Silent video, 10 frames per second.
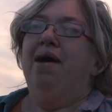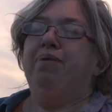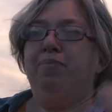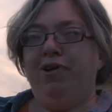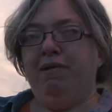
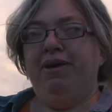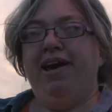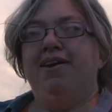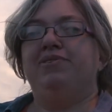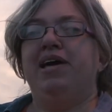people are coming
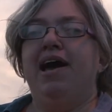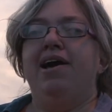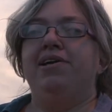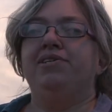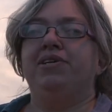out
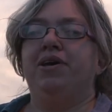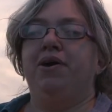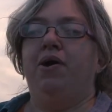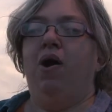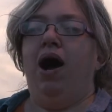and
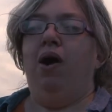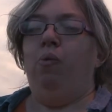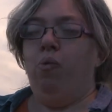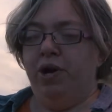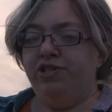
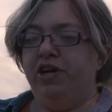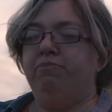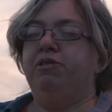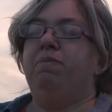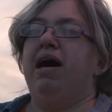one
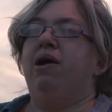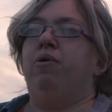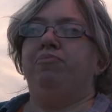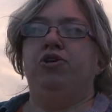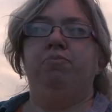gentleman's bag
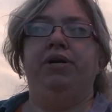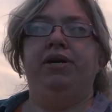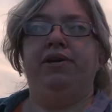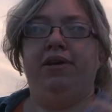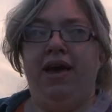ripped
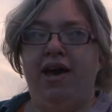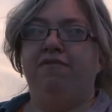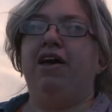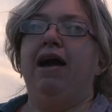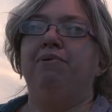open, a head
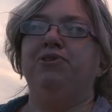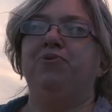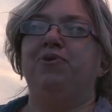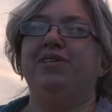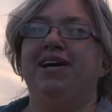of cabbage
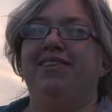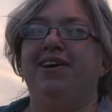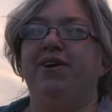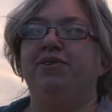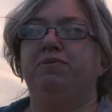rolled down the hill.